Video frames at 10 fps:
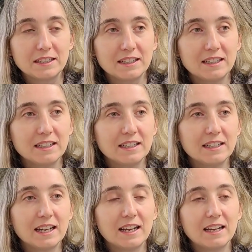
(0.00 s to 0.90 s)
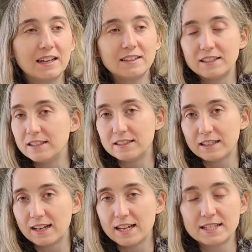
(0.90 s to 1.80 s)
since
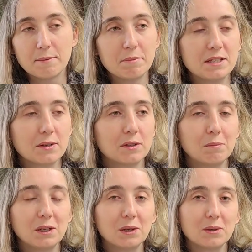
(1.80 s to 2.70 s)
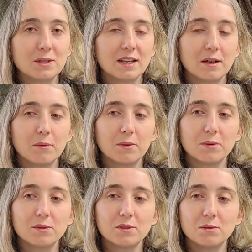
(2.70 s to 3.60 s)
the last episode because I
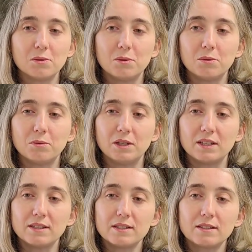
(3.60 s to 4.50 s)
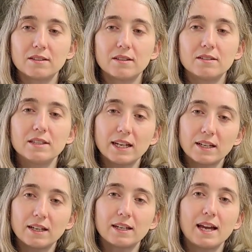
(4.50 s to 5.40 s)
was 2 weeks sick
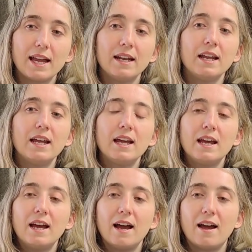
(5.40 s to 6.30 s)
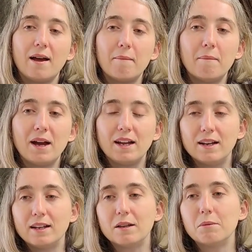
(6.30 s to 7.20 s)
again. My
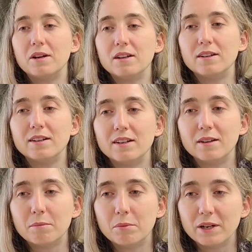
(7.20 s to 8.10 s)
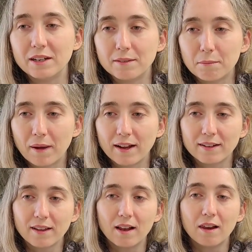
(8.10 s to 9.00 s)
little one brings
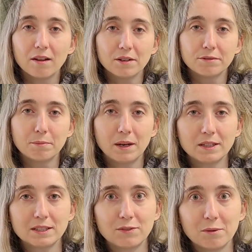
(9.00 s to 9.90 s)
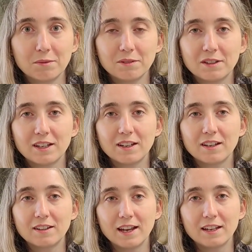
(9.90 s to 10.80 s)
back a lot of bugs from
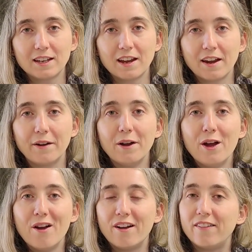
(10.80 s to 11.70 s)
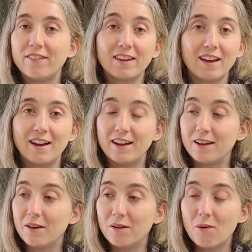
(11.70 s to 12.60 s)
the daycare, and
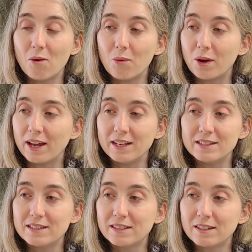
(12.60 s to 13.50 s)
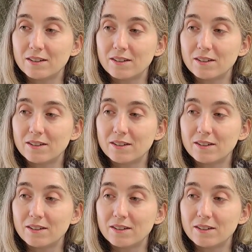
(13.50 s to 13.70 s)
I always